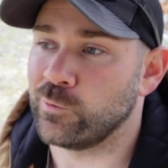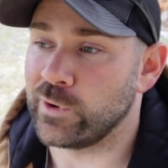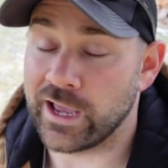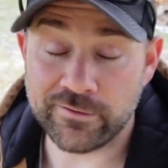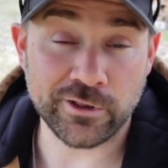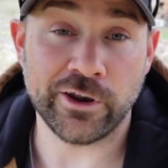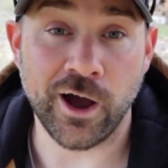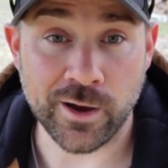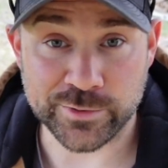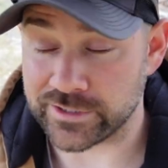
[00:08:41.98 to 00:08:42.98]
have a lot of
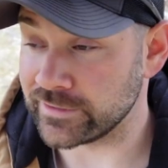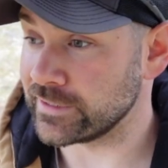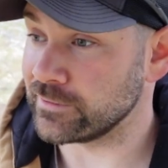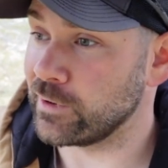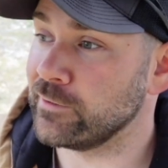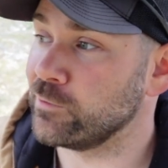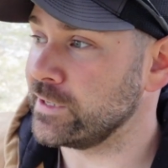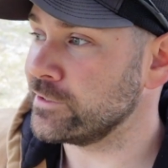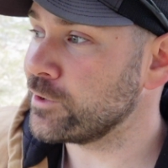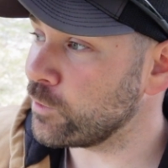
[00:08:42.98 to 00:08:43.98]
options, and
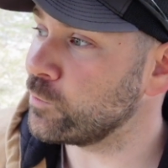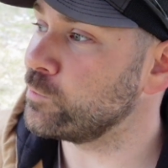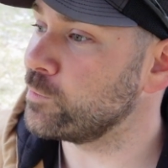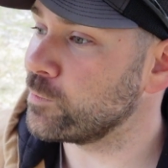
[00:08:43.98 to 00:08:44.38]
we don't